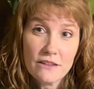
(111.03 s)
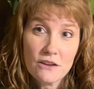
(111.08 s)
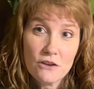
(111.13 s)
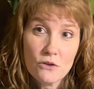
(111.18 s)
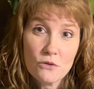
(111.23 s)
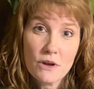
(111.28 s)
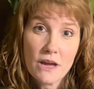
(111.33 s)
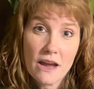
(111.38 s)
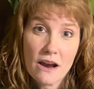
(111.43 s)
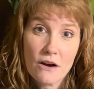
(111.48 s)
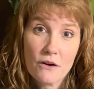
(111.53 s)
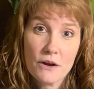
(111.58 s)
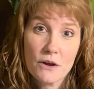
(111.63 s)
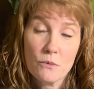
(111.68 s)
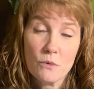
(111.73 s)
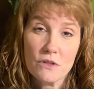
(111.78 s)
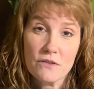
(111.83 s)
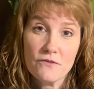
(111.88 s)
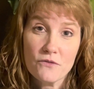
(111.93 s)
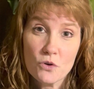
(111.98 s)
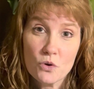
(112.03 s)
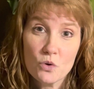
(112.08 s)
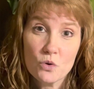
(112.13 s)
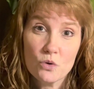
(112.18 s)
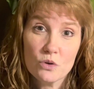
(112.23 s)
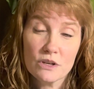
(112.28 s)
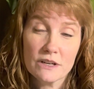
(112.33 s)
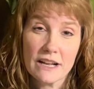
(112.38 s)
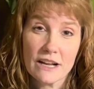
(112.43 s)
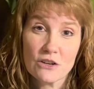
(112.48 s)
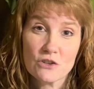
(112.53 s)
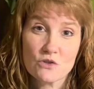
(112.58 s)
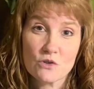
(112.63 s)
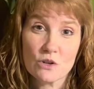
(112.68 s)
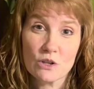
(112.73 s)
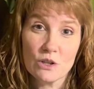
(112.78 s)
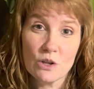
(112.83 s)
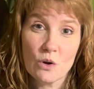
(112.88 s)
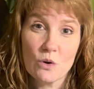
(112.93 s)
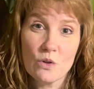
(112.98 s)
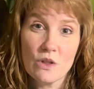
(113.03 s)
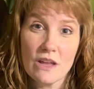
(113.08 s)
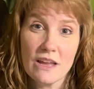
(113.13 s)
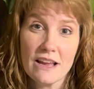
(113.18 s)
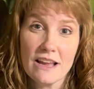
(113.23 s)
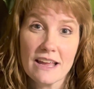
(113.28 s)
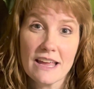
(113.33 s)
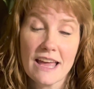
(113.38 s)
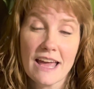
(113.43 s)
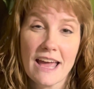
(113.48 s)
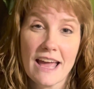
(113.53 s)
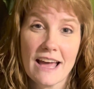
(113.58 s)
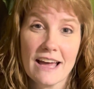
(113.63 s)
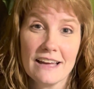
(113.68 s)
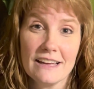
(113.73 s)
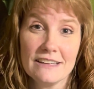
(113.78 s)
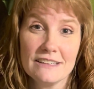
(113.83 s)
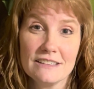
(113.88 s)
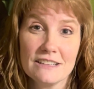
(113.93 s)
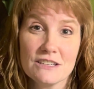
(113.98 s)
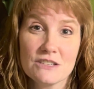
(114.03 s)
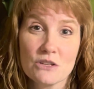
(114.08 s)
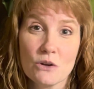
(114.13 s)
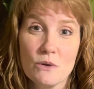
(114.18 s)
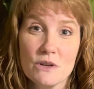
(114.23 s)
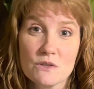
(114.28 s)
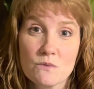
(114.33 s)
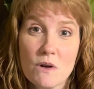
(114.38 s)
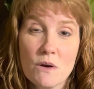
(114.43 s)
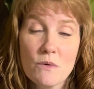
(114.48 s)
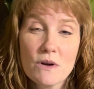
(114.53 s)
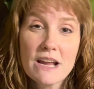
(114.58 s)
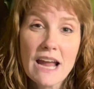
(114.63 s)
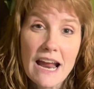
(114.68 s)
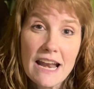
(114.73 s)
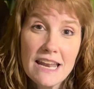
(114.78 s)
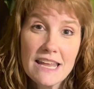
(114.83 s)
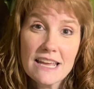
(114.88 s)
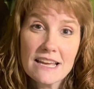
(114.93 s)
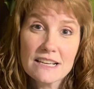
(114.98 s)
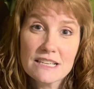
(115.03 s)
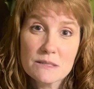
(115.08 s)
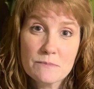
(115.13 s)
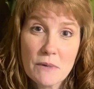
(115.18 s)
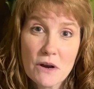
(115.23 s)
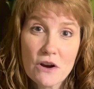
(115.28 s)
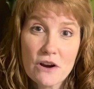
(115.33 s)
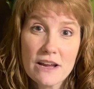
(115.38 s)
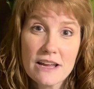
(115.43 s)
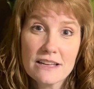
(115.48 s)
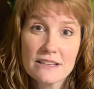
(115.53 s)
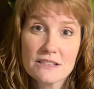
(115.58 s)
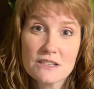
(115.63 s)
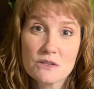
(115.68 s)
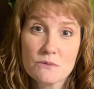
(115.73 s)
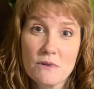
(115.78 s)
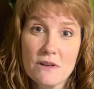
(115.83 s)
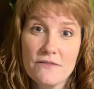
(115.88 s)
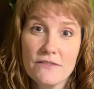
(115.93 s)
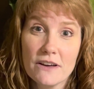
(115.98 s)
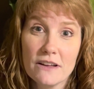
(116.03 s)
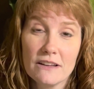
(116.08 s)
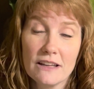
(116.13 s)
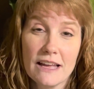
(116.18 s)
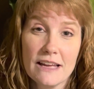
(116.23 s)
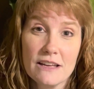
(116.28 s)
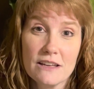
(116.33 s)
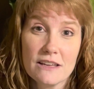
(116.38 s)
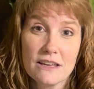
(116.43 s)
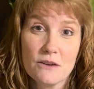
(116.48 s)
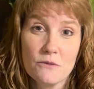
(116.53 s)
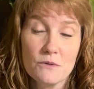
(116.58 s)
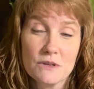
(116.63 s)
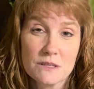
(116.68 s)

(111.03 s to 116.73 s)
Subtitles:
you carry with food and extra clothing. And so as we were gaining experience, we felt like it was